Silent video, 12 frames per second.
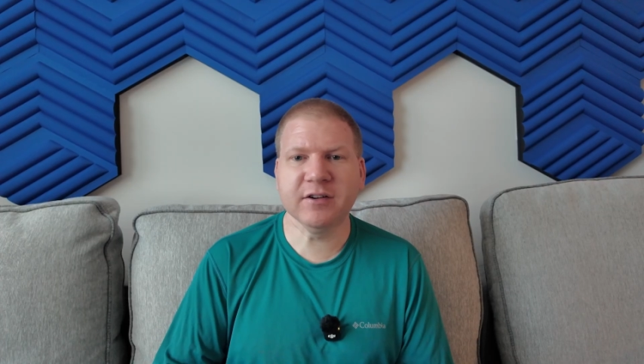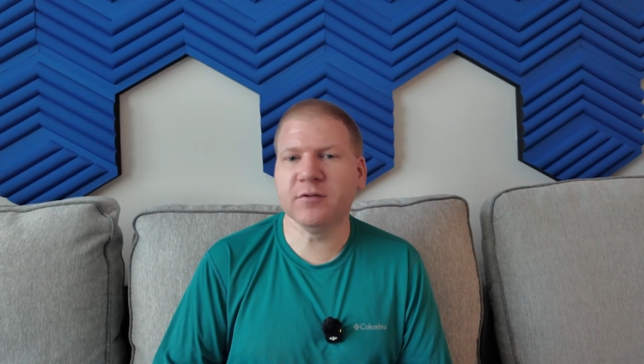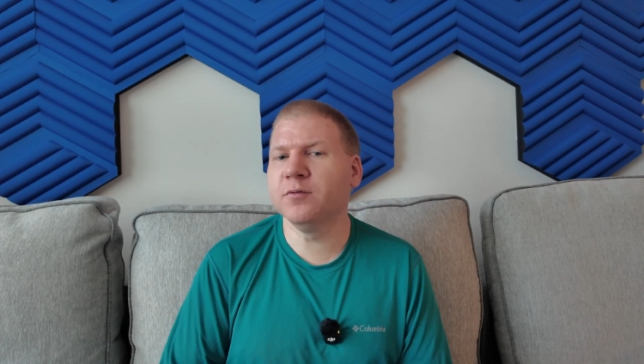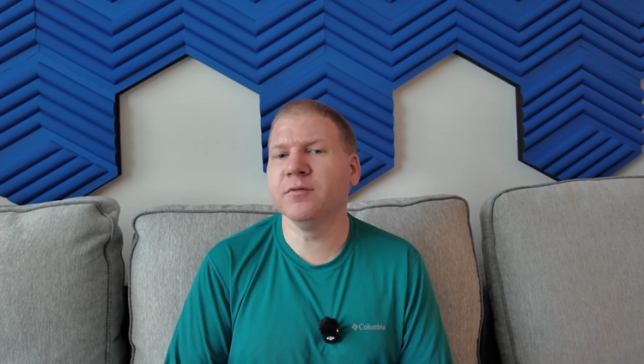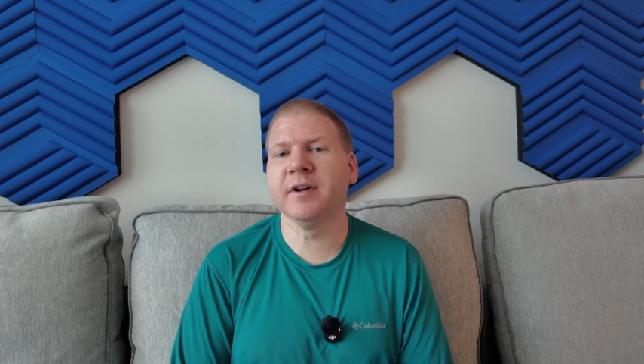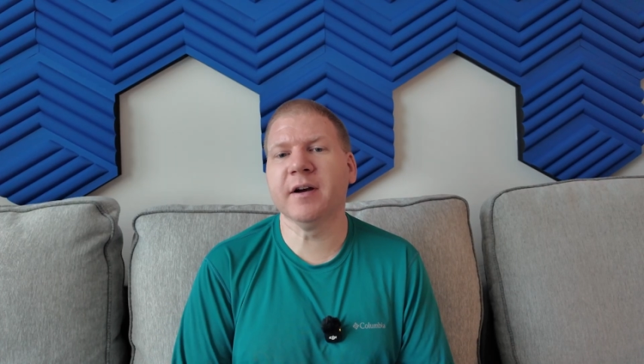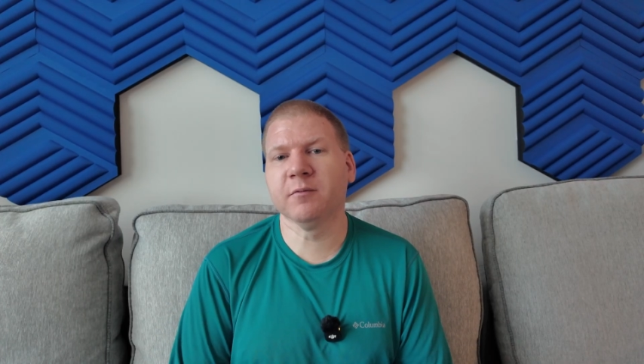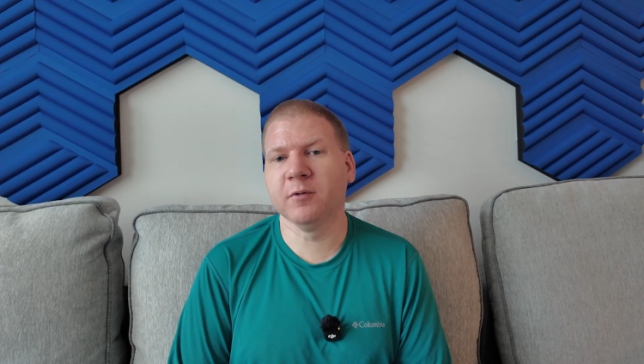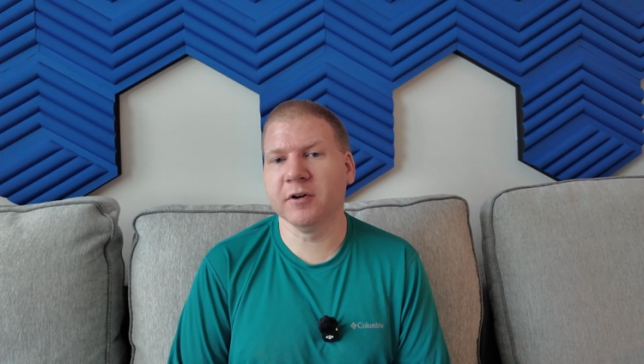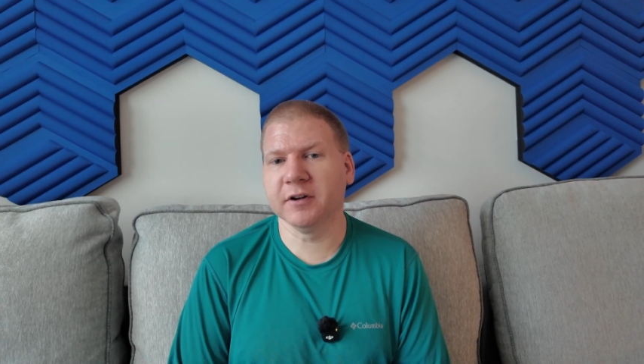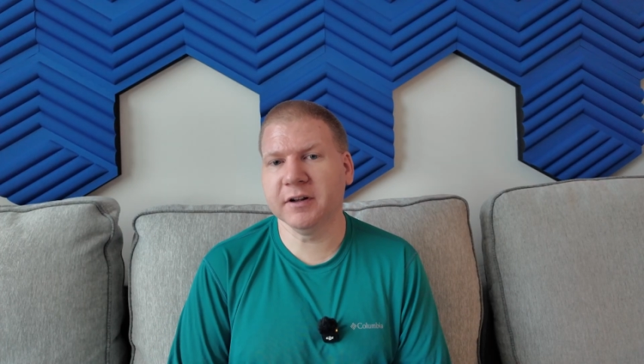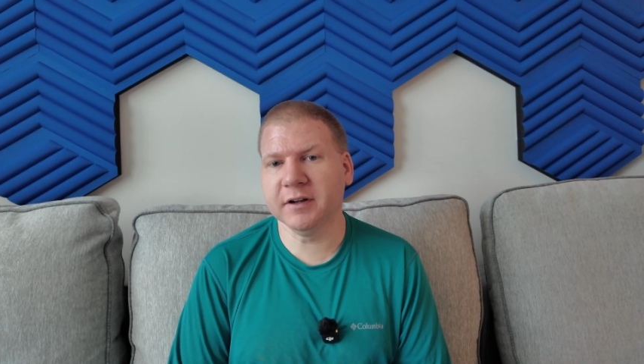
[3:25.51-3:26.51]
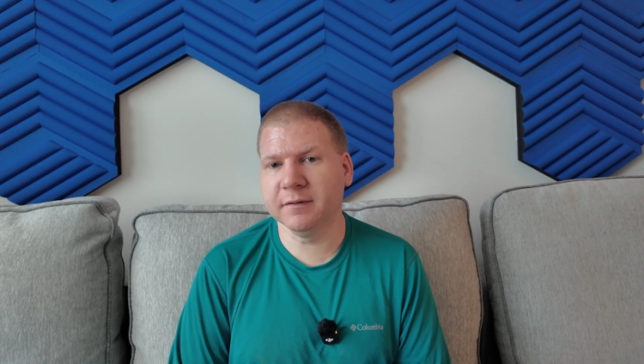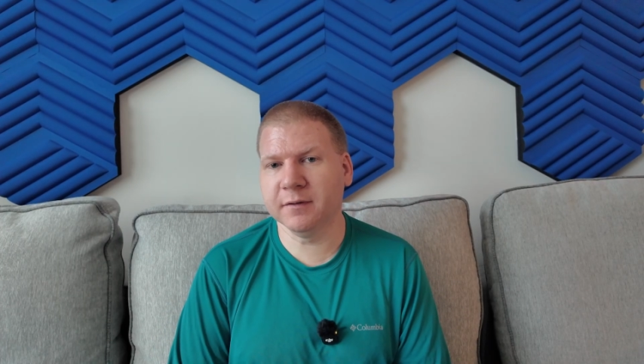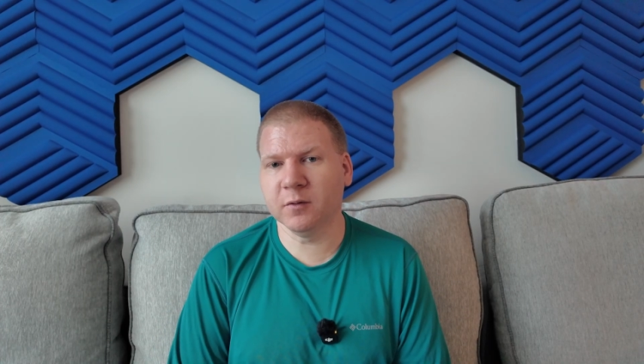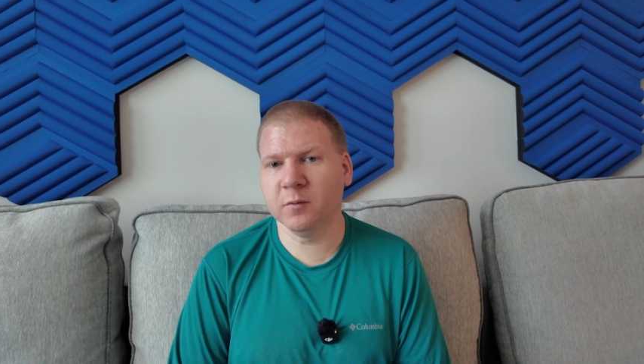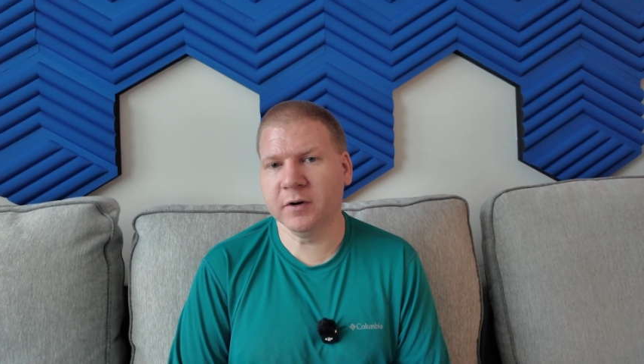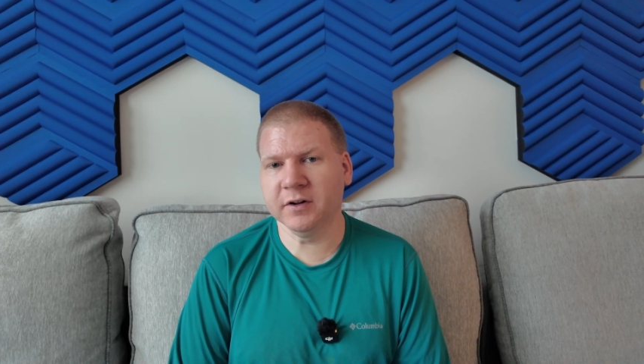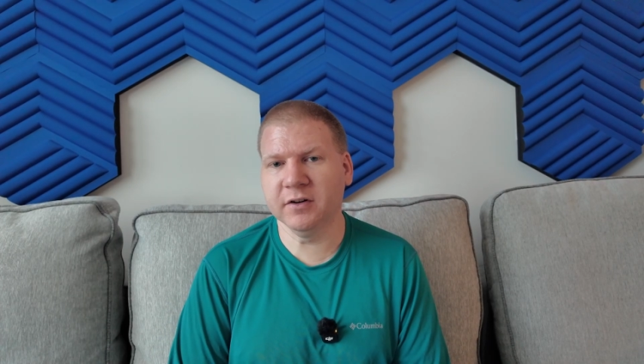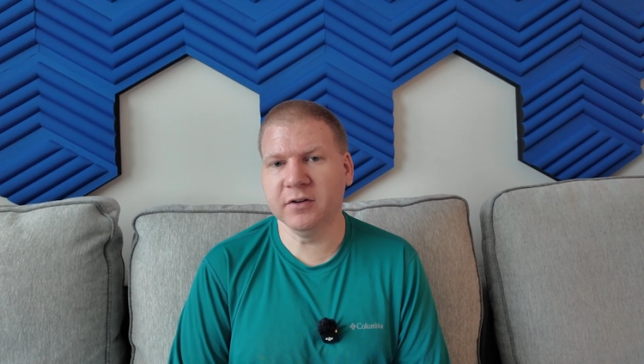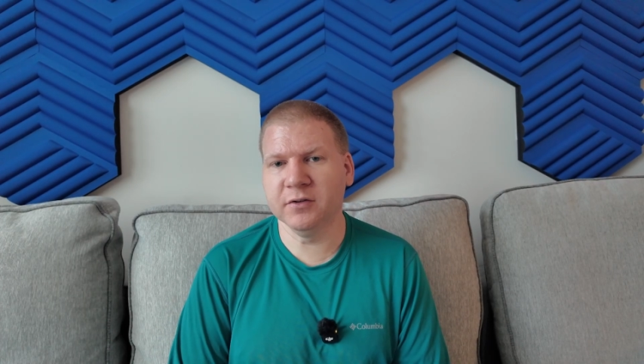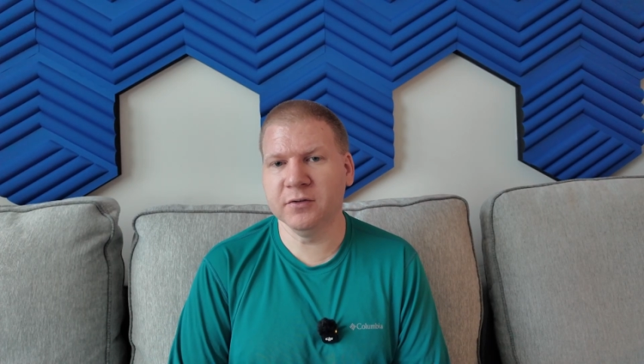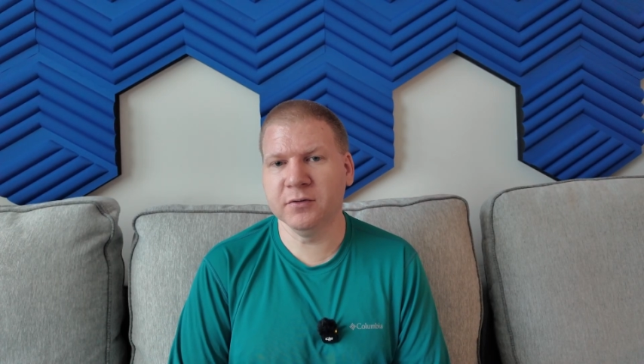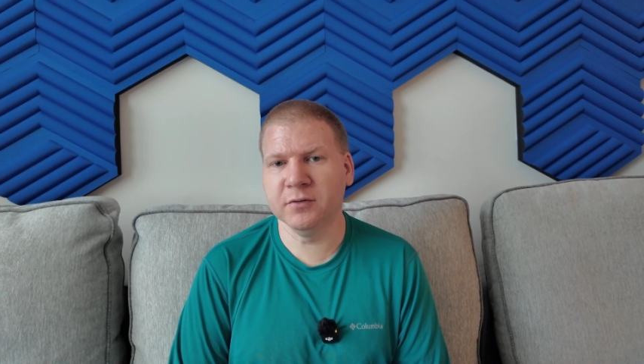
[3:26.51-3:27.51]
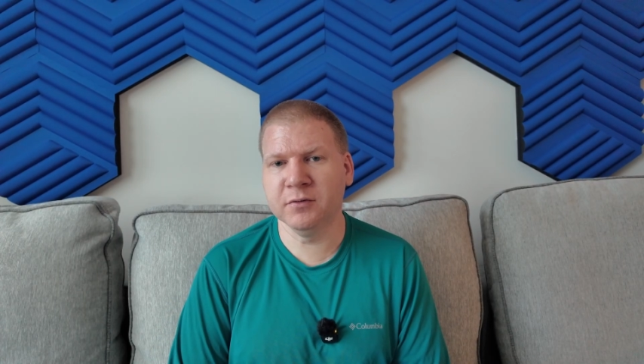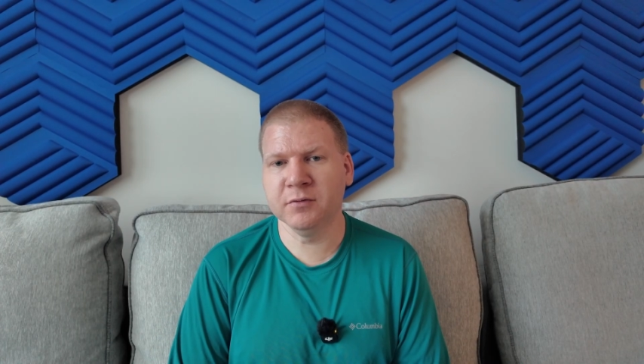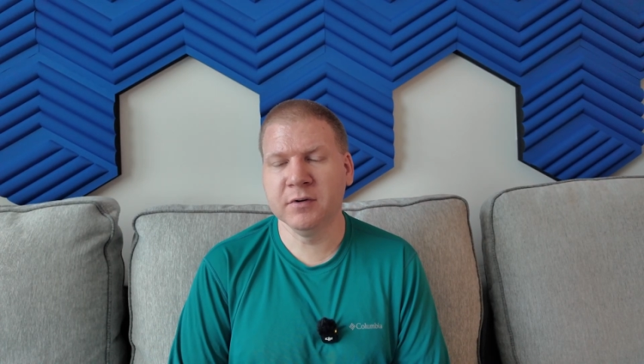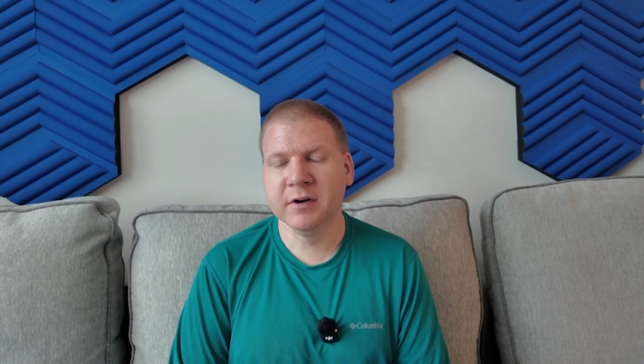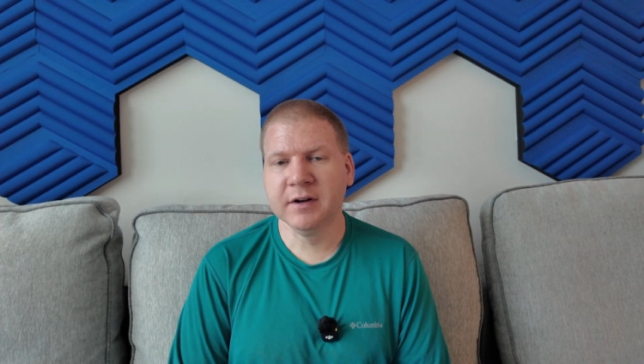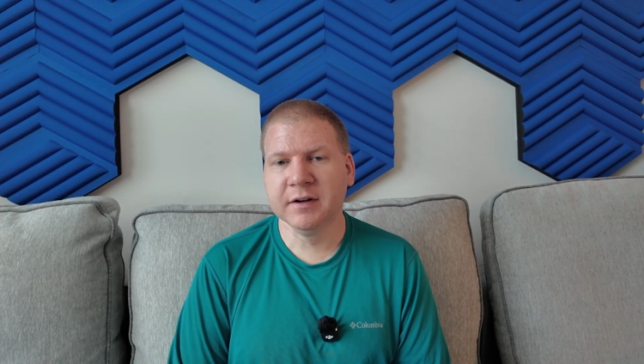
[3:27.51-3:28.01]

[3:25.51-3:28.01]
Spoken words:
cool network if you're wanting to do